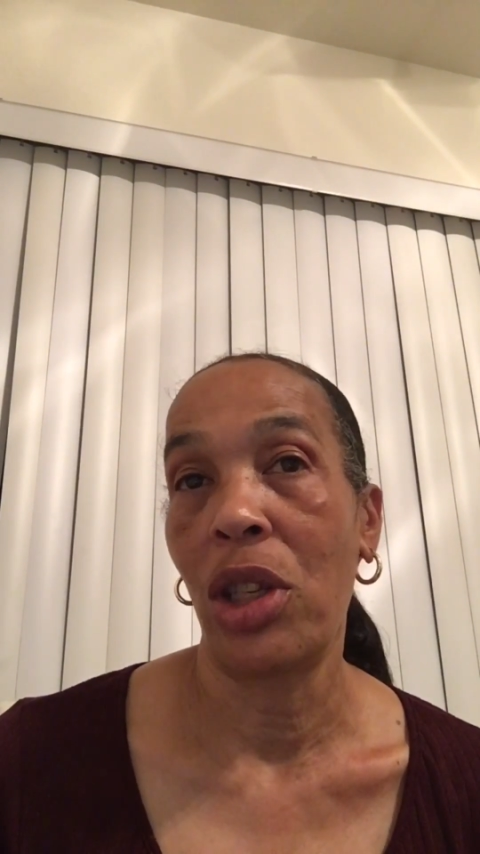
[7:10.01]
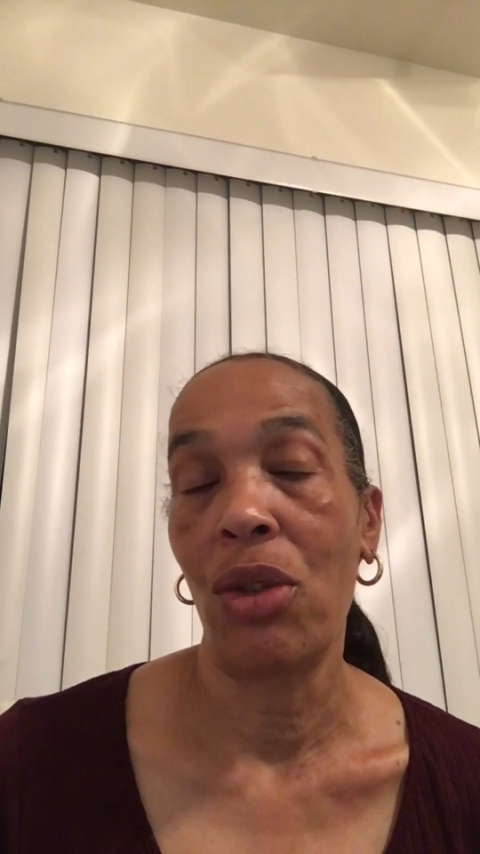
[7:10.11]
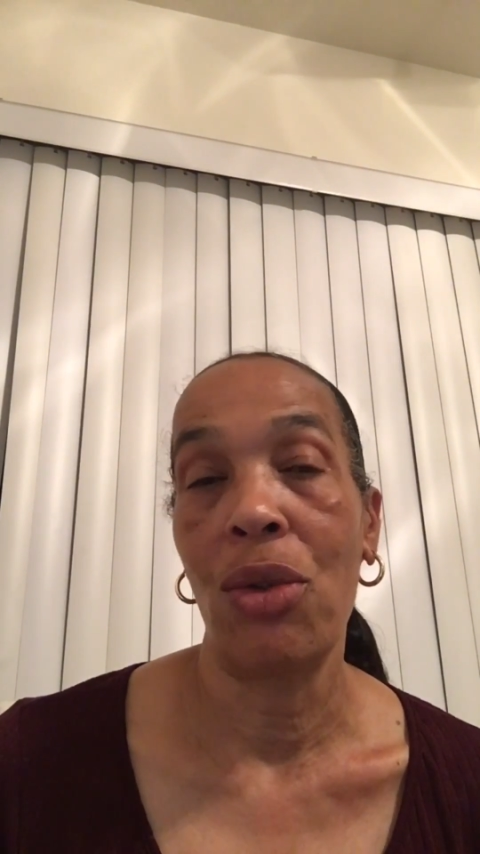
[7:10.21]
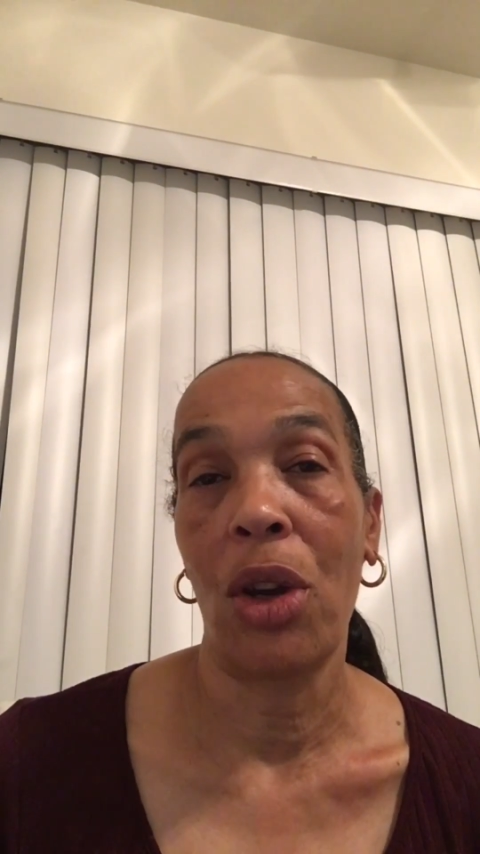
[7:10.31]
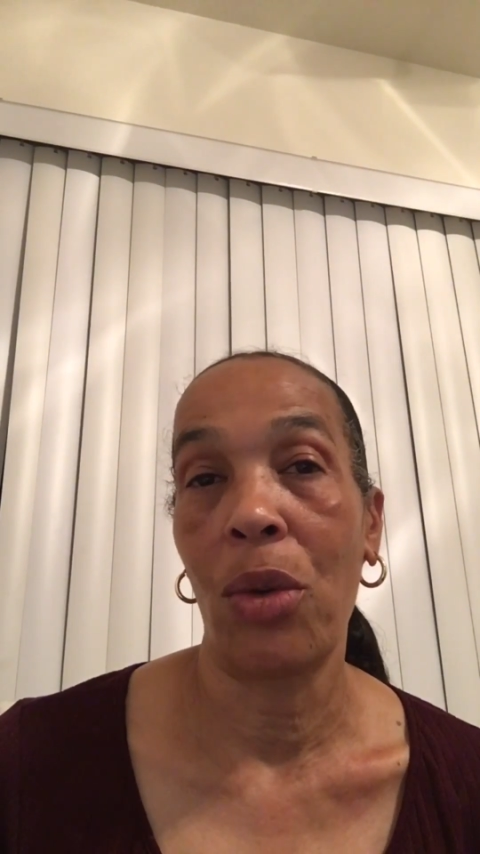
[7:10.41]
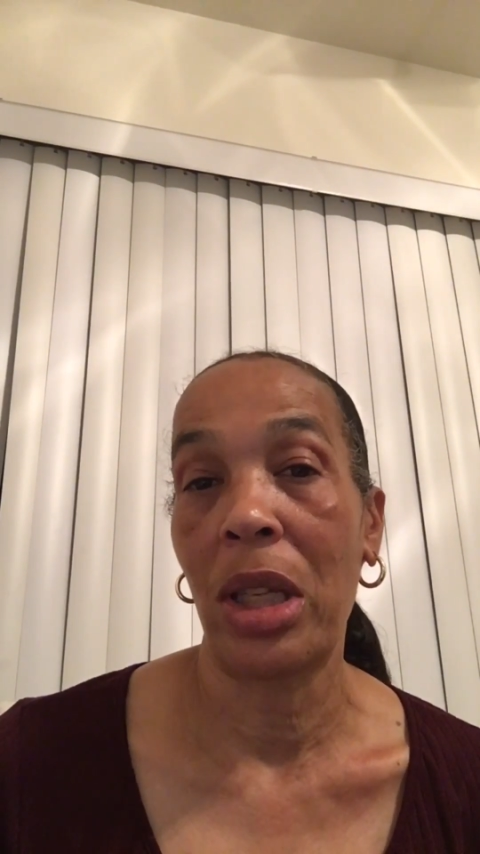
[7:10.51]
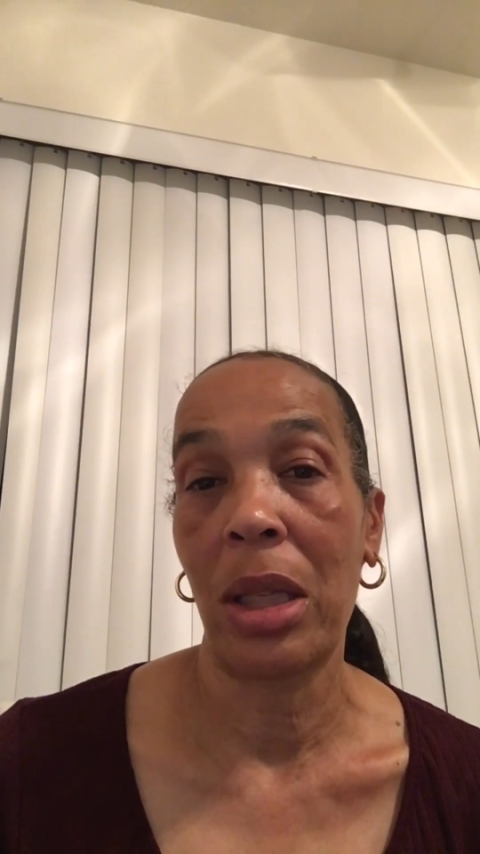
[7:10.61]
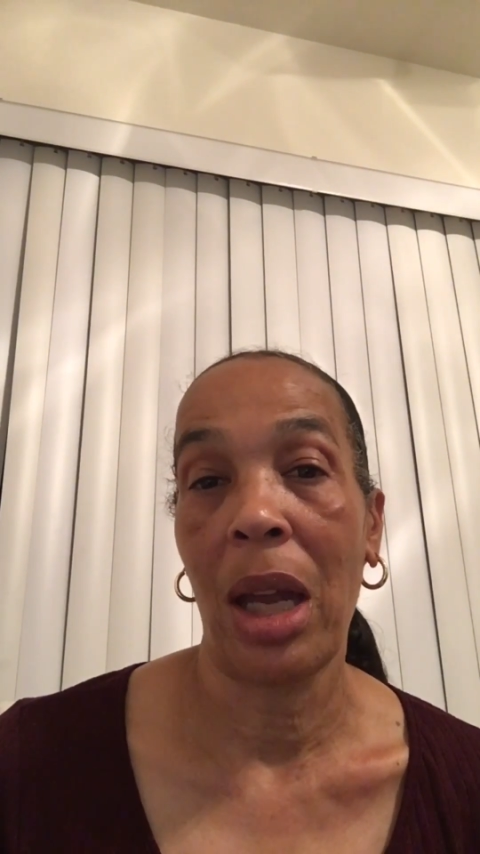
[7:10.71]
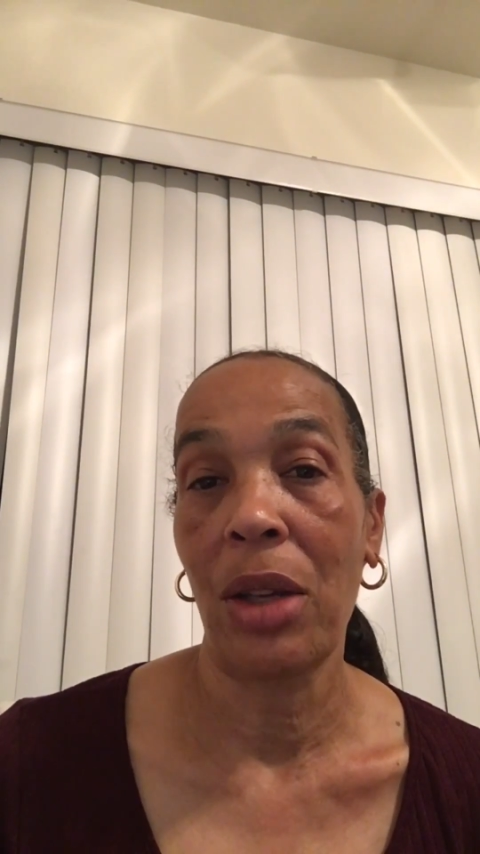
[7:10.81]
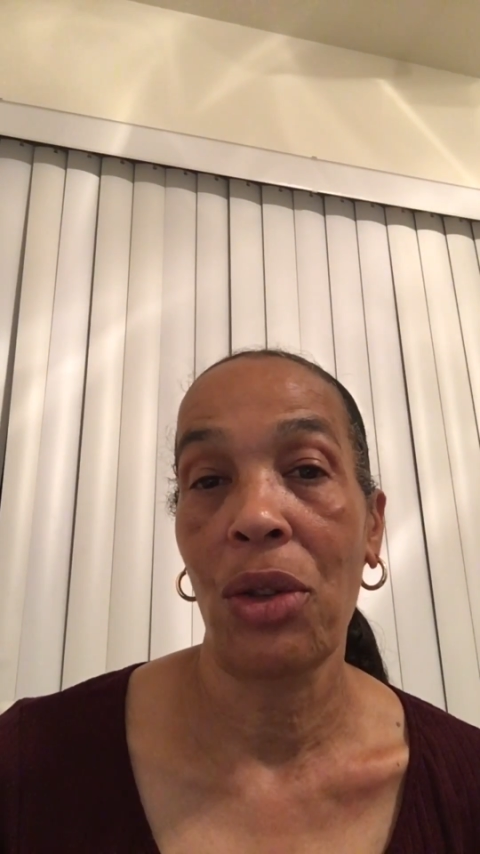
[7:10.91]
and you know it's
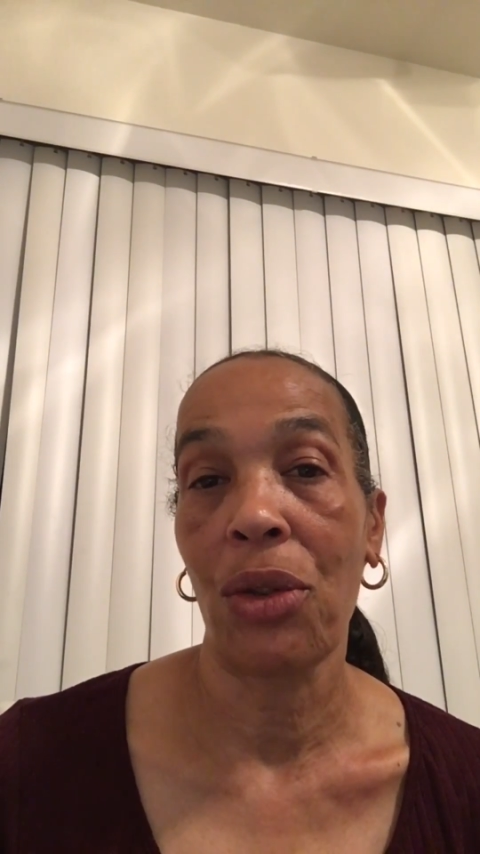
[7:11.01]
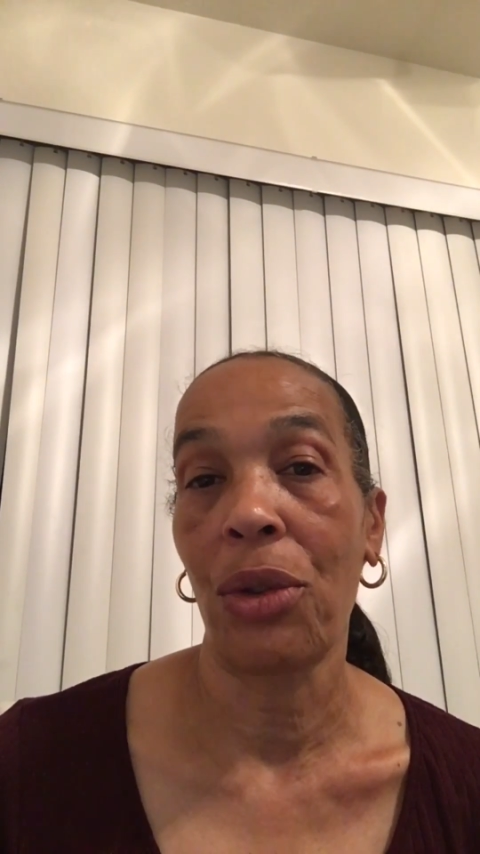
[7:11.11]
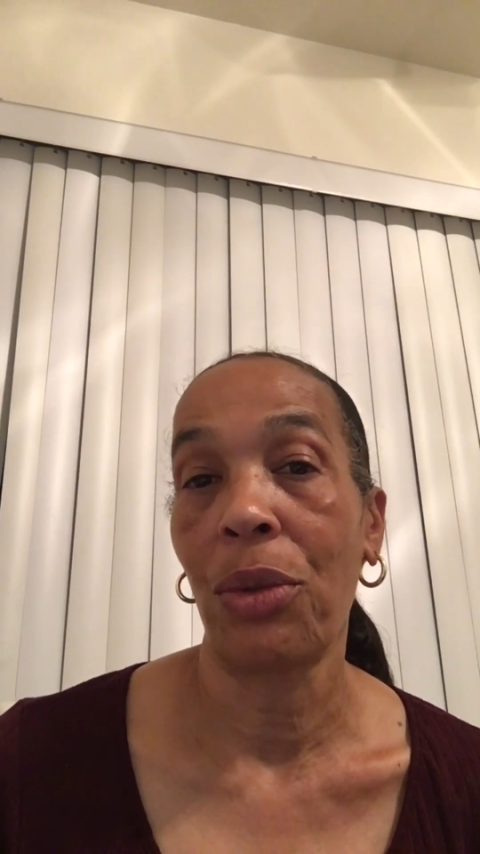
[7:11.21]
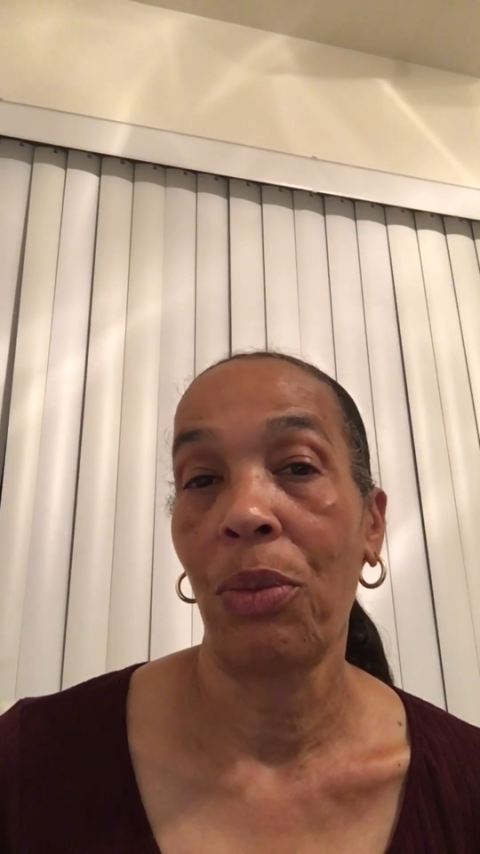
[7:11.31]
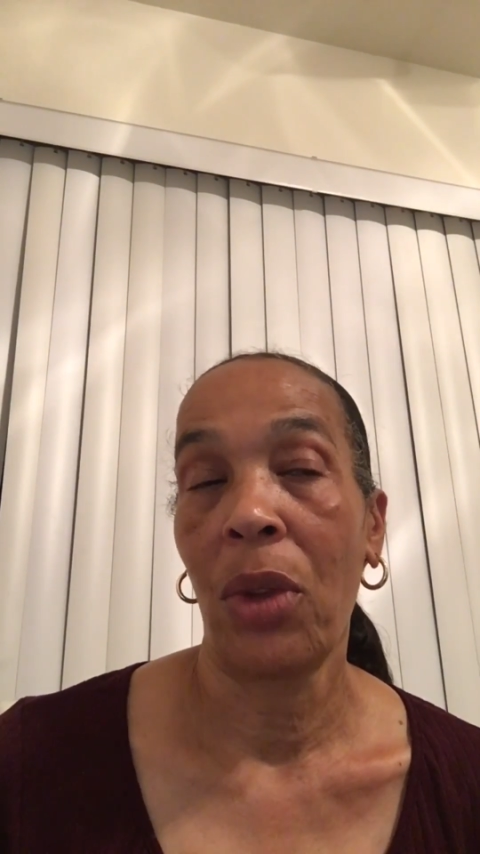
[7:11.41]
not true.